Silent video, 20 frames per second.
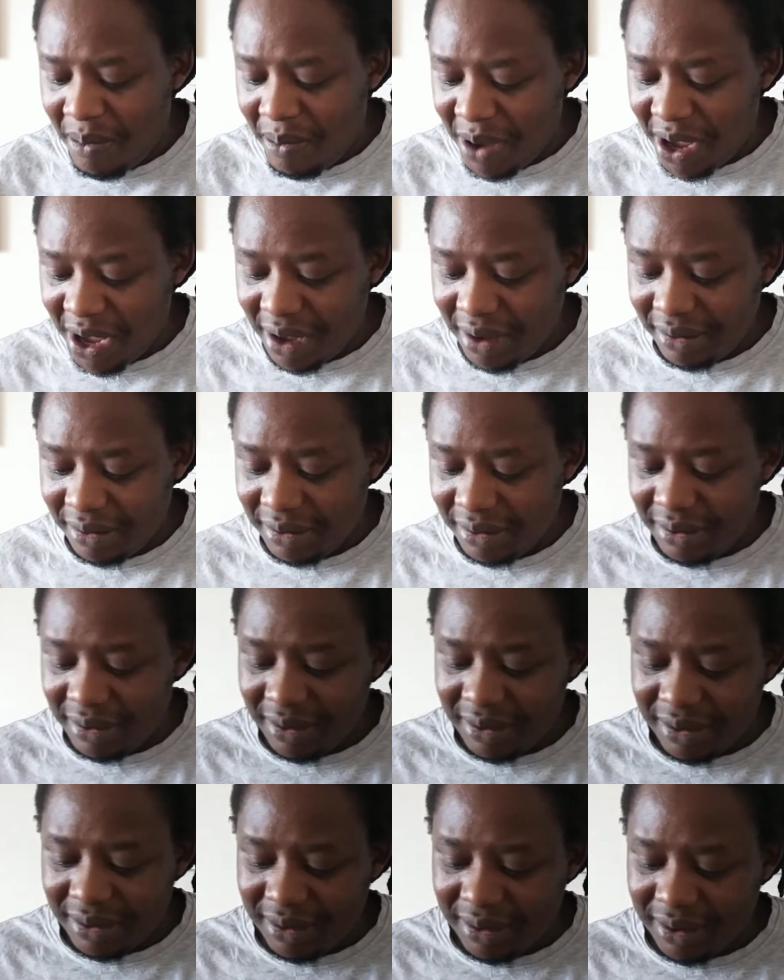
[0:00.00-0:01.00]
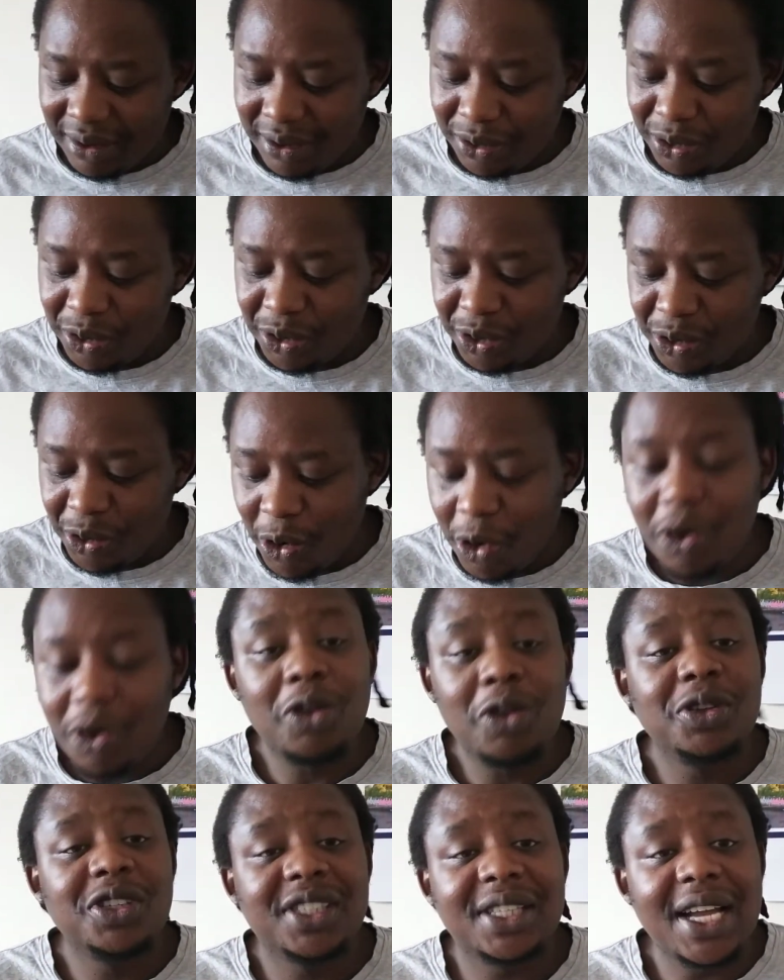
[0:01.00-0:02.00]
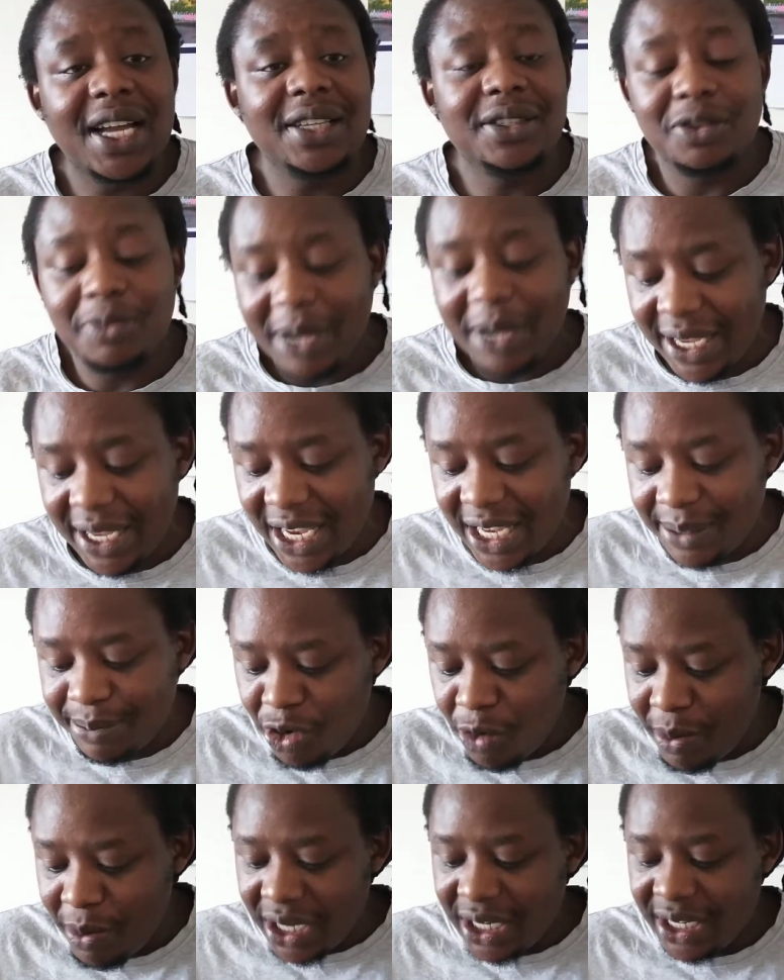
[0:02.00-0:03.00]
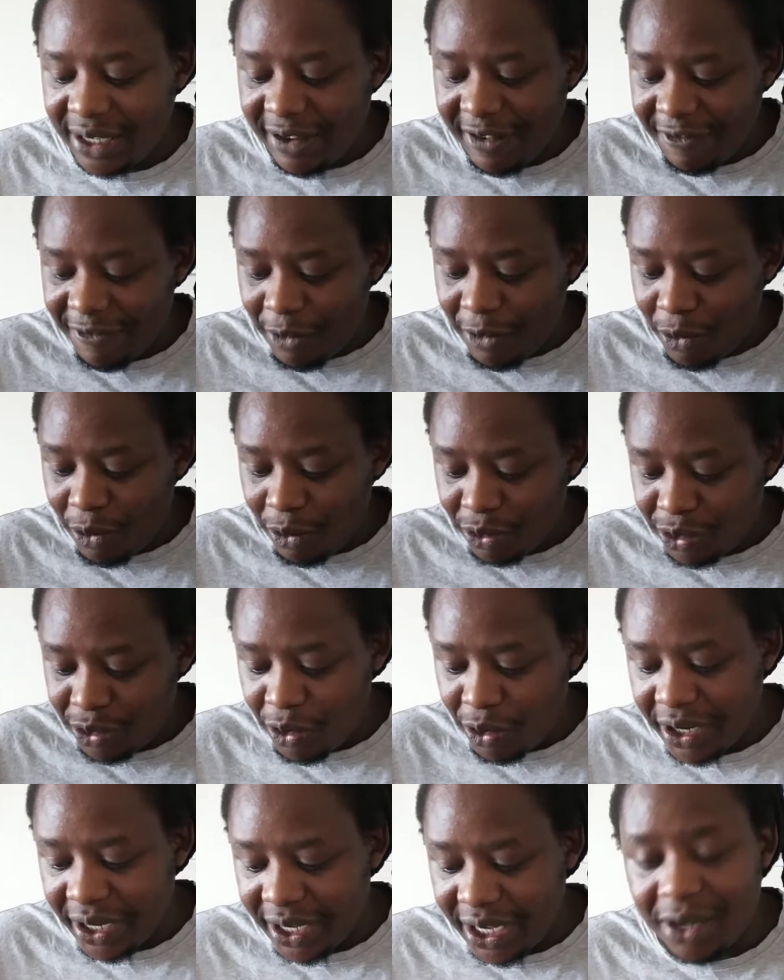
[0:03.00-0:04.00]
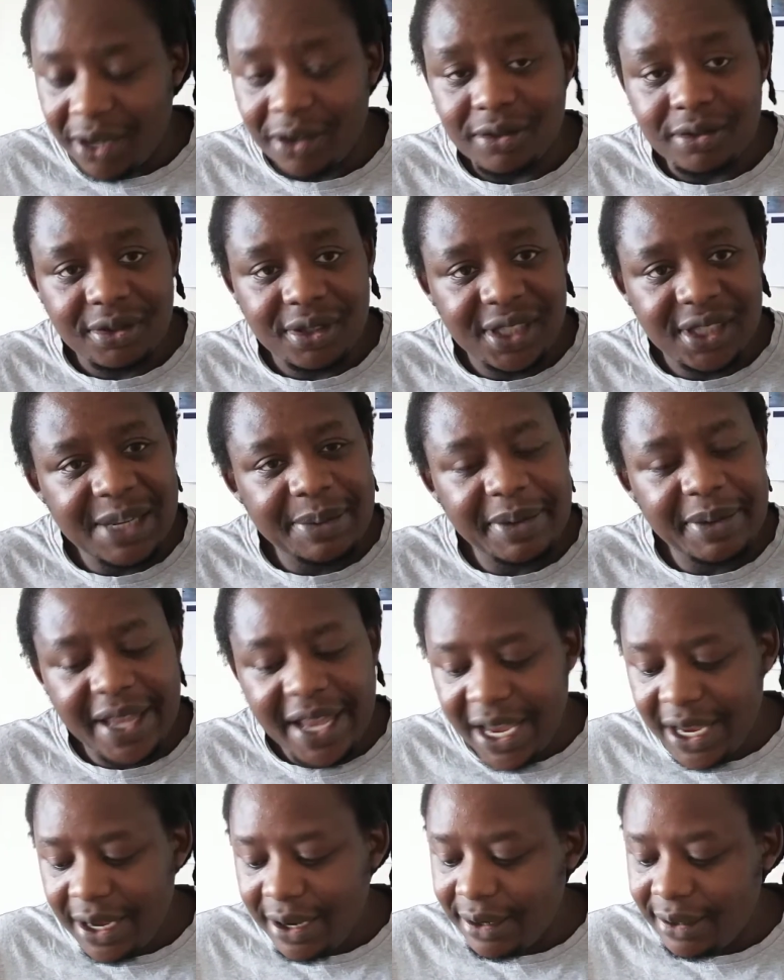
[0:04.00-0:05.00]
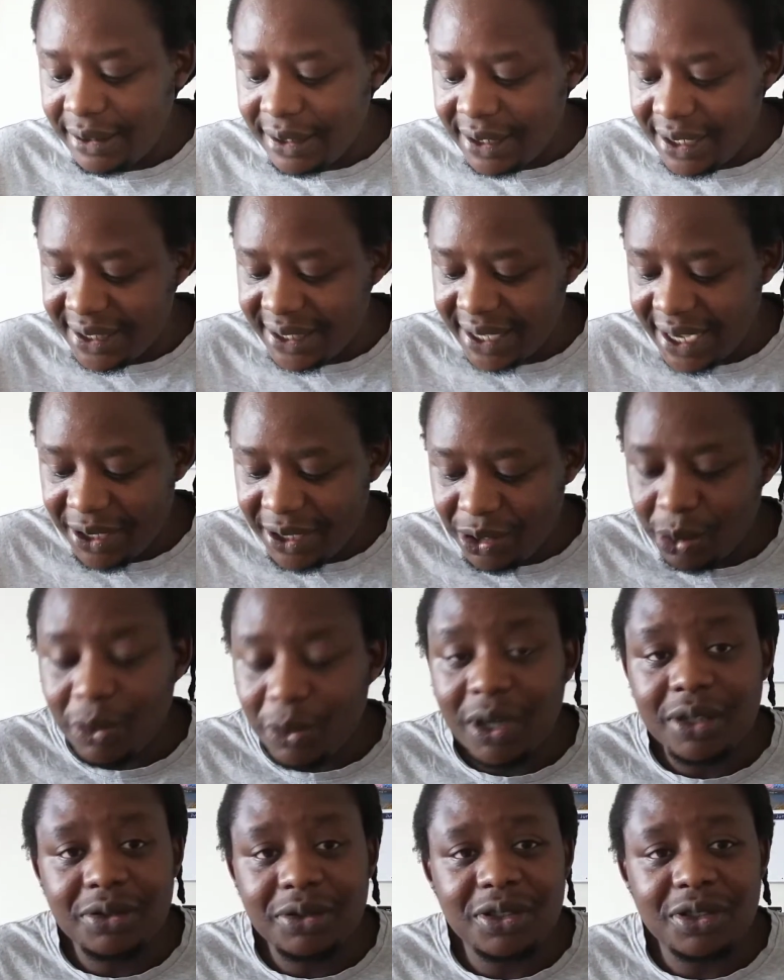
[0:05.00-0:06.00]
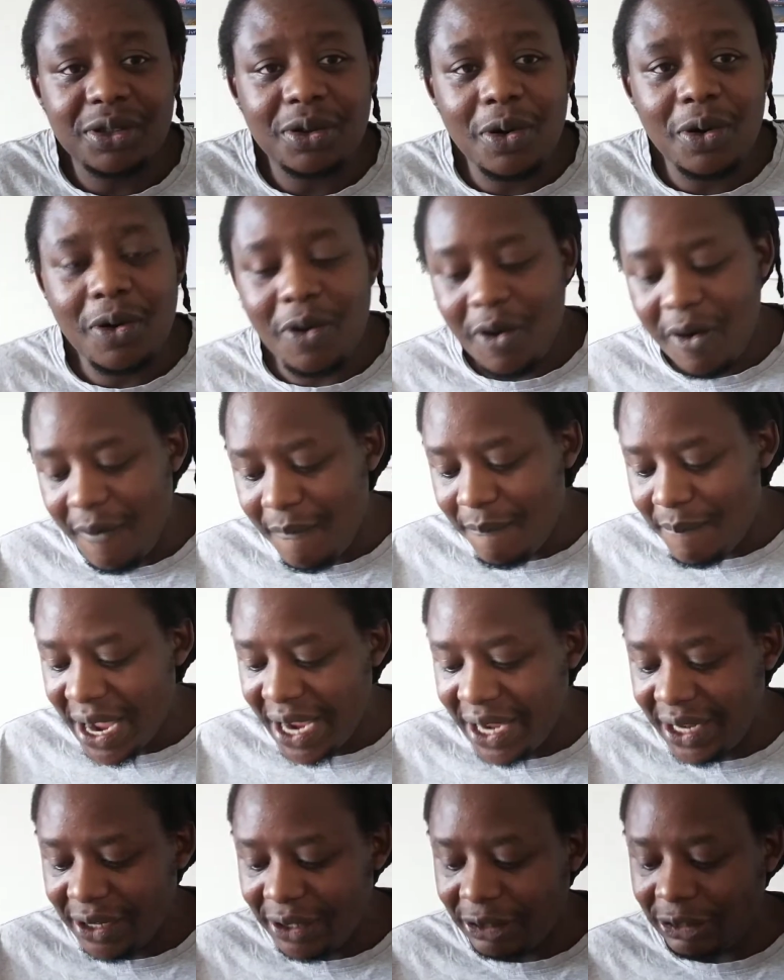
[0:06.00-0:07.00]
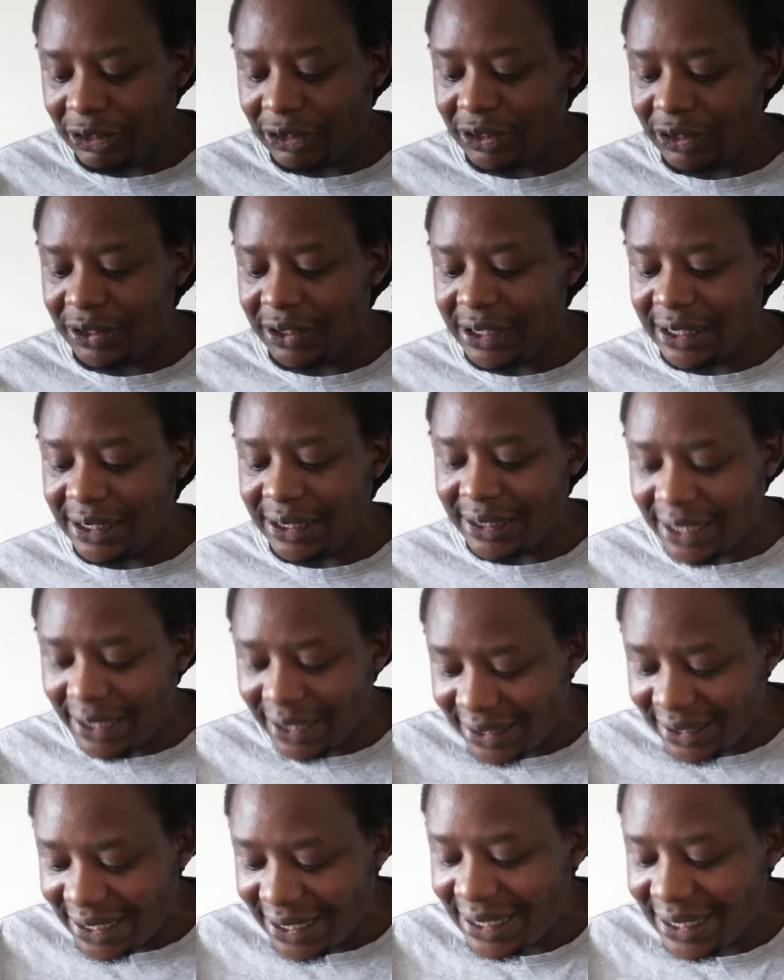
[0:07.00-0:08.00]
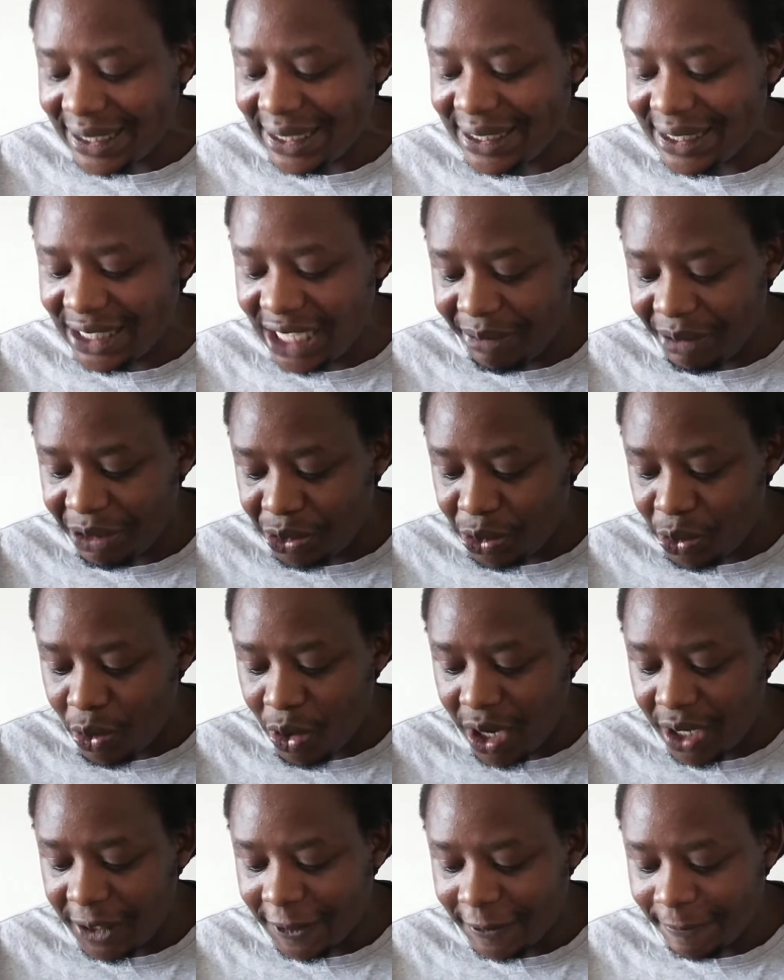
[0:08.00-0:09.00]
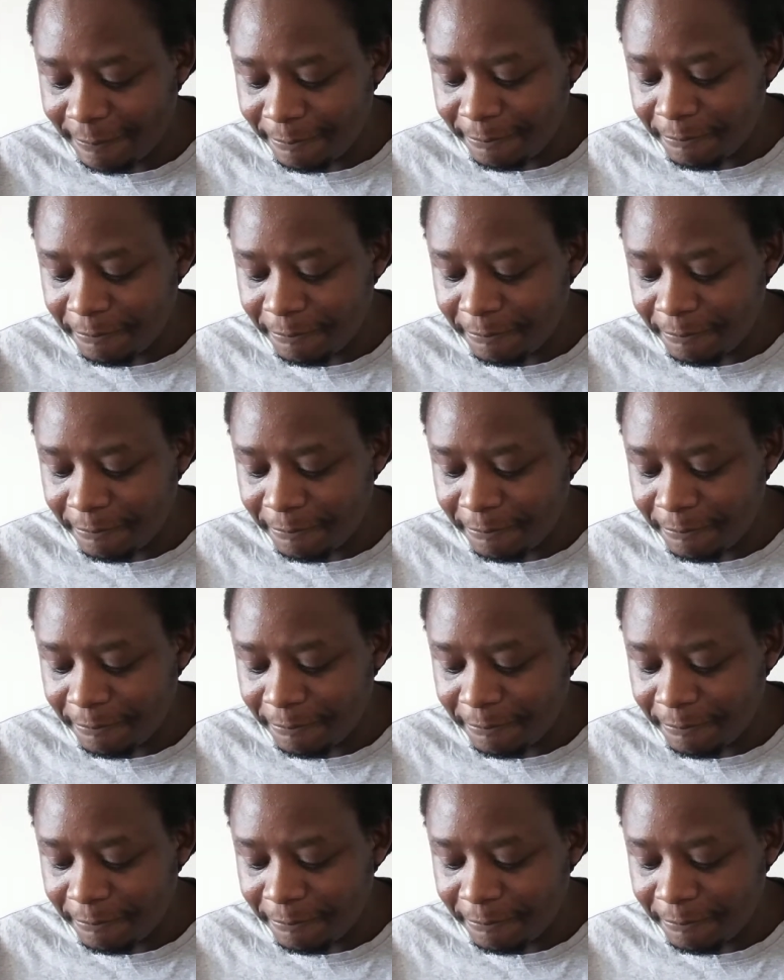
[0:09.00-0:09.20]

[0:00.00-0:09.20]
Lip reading: But to score goals, guys, you might get more money for scoring goals. Tim Cahill, he's 8-1 to score. Milo Jadadink, 7-1.